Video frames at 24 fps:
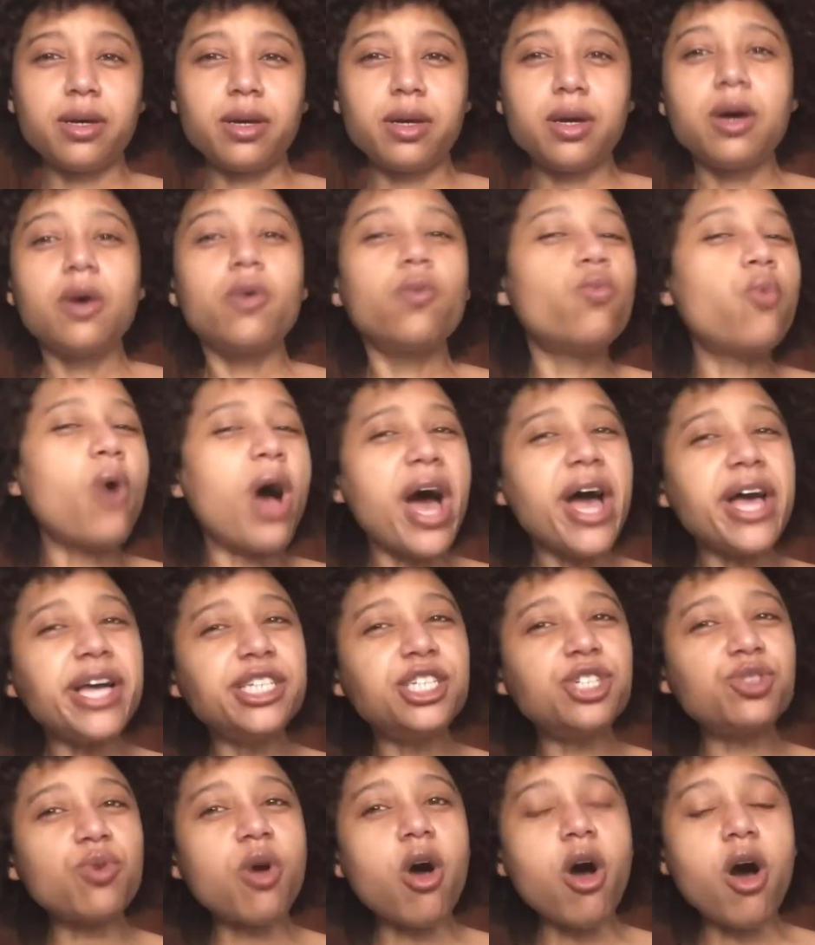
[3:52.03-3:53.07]
Why
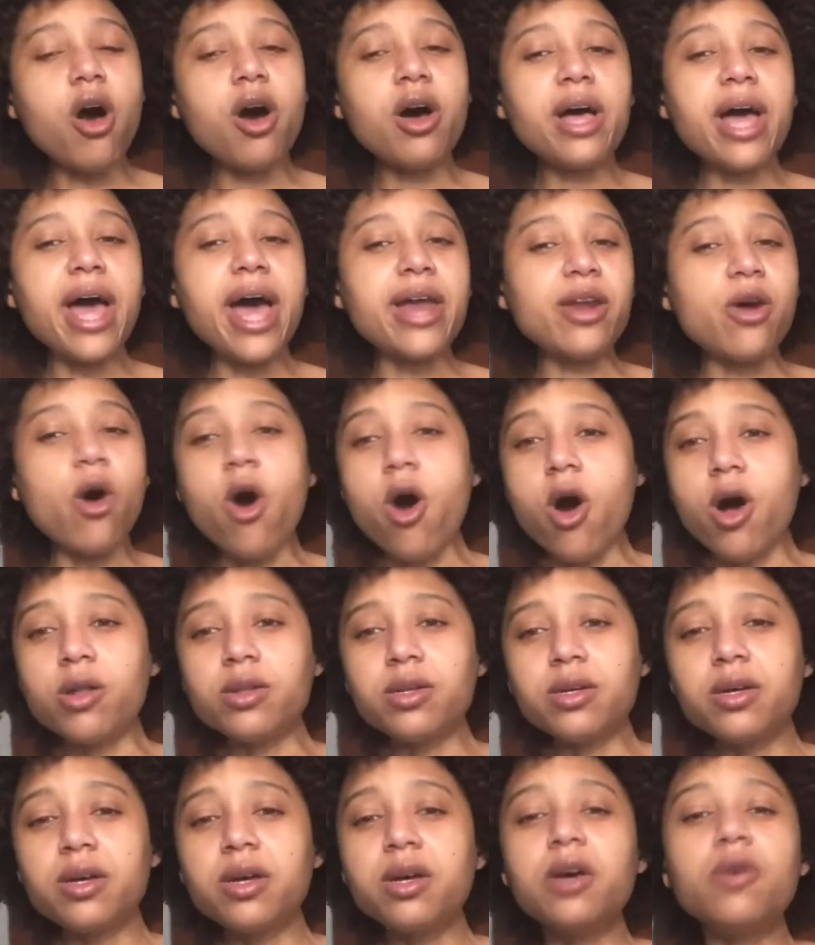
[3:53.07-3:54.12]
draw at all?
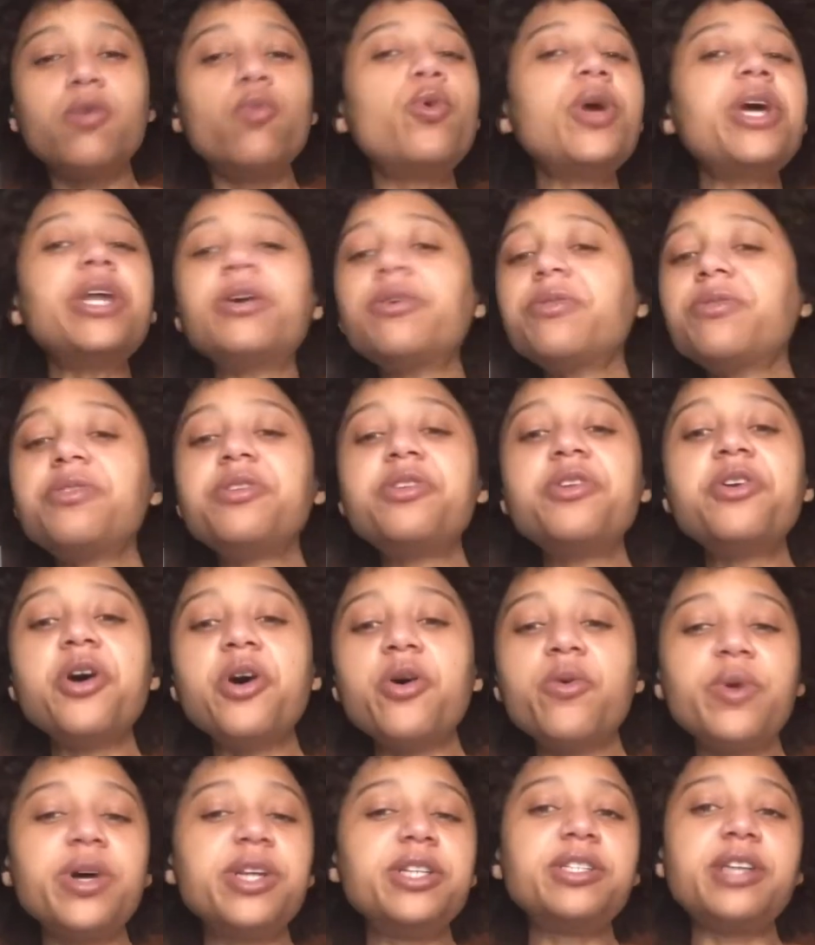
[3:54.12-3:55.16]
We don't know
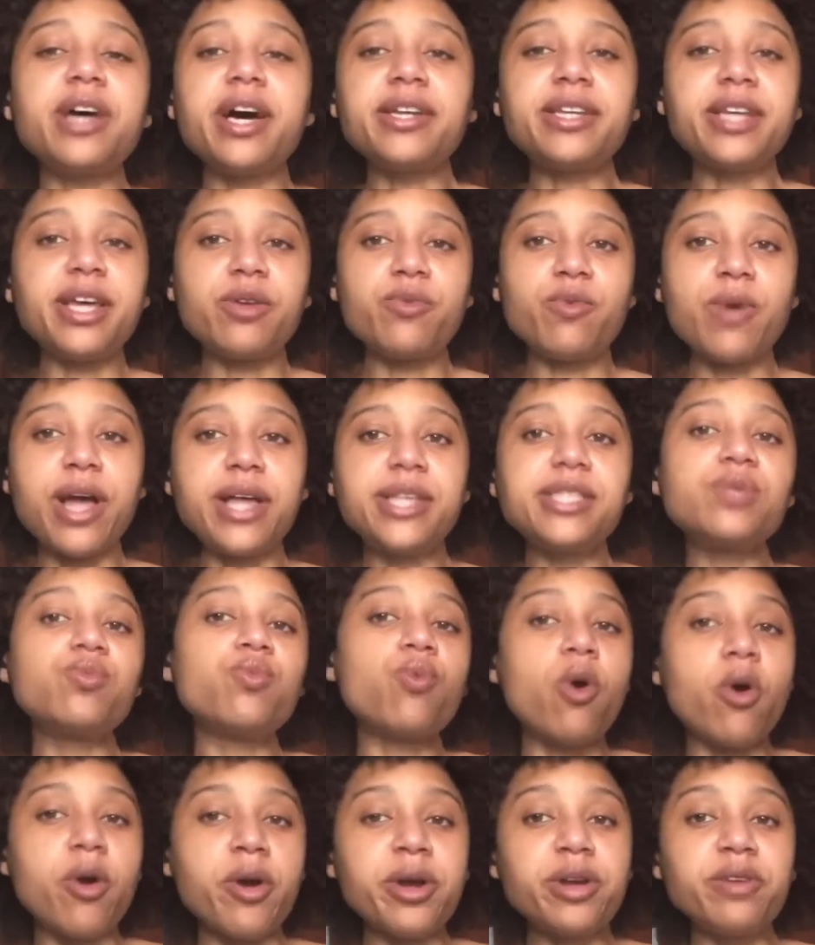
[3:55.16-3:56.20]
what Dante Wright's
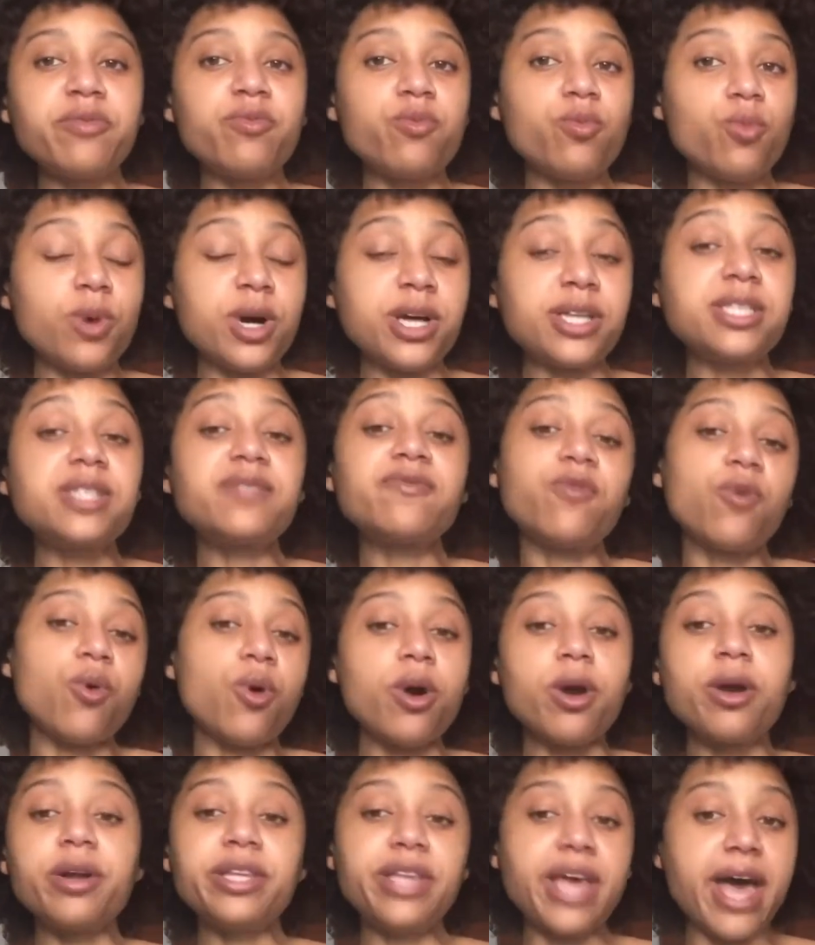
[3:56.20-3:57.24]
warrant was for
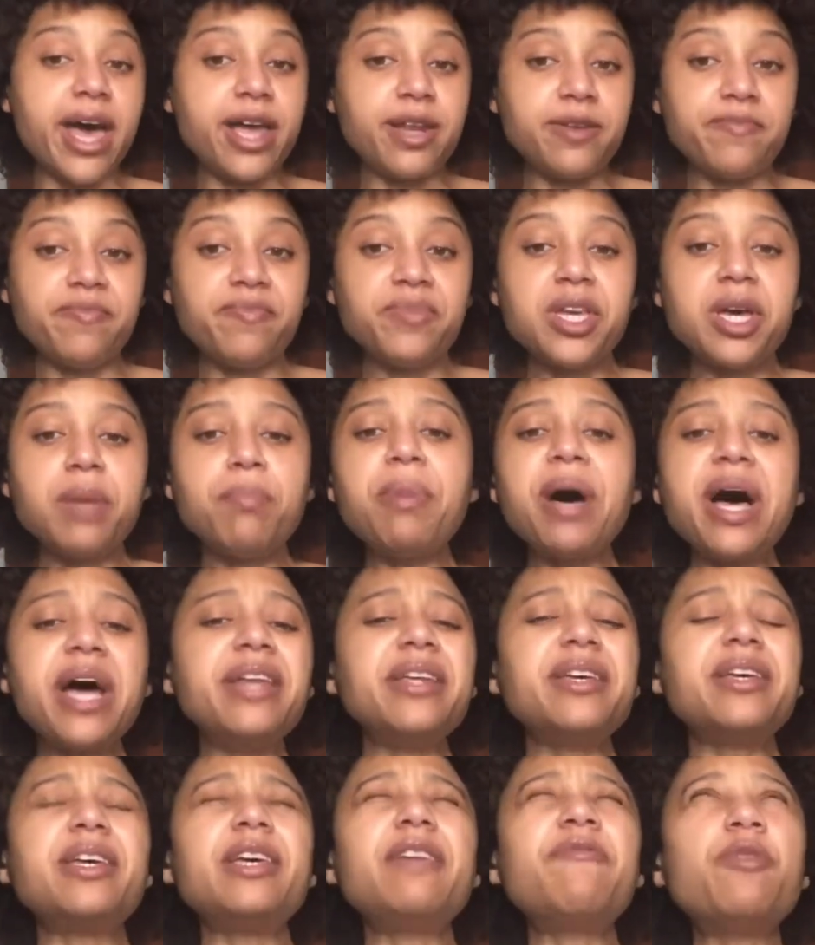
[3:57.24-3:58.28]
yet, but
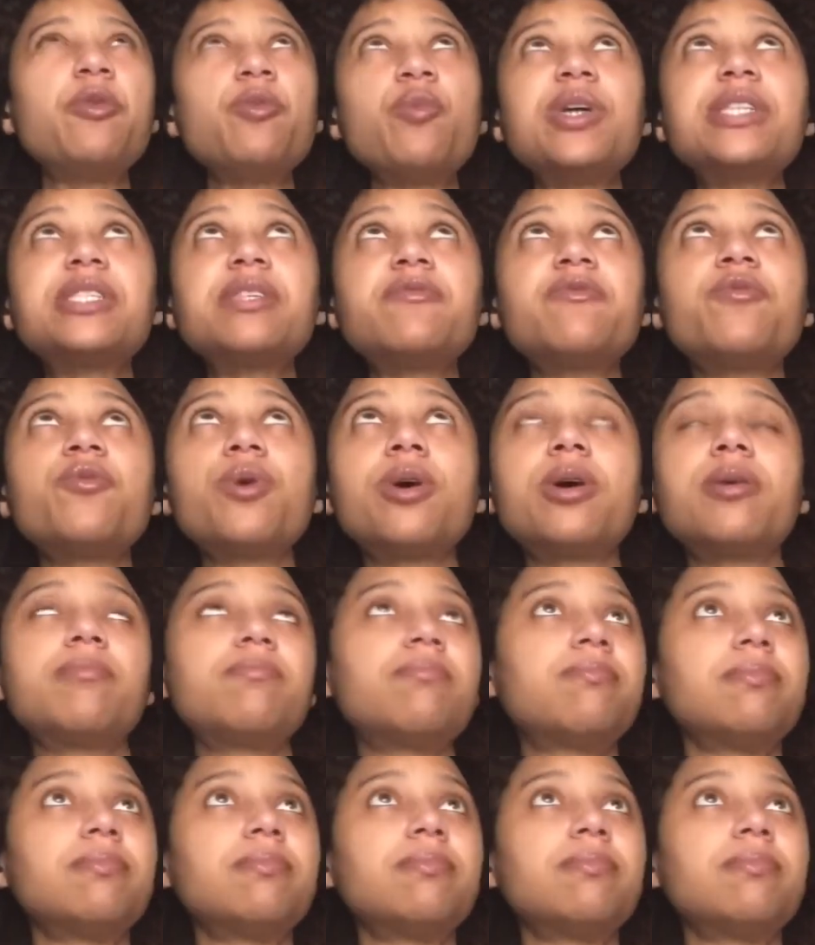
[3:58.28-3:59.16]
if it wasn't for